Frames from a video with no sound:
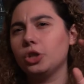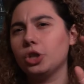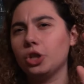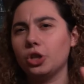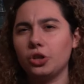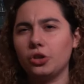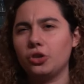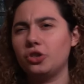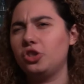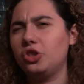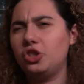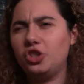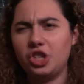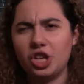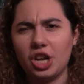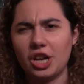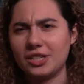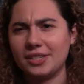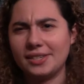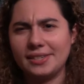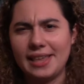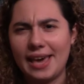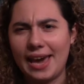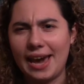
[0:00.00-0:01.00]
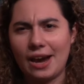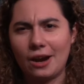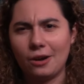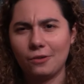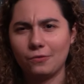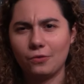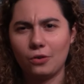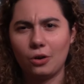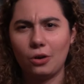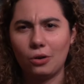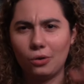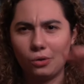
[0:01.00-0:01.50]
you're just
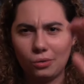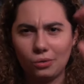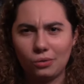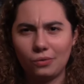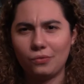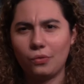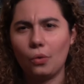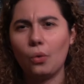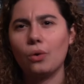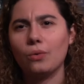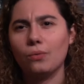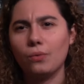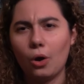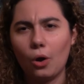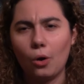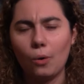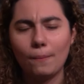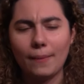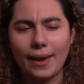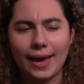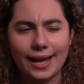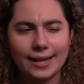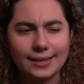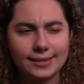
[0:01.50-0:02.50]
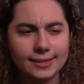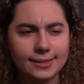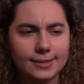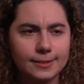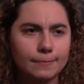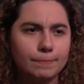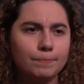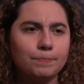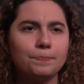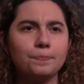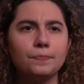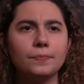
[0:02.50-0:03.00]
there for romance.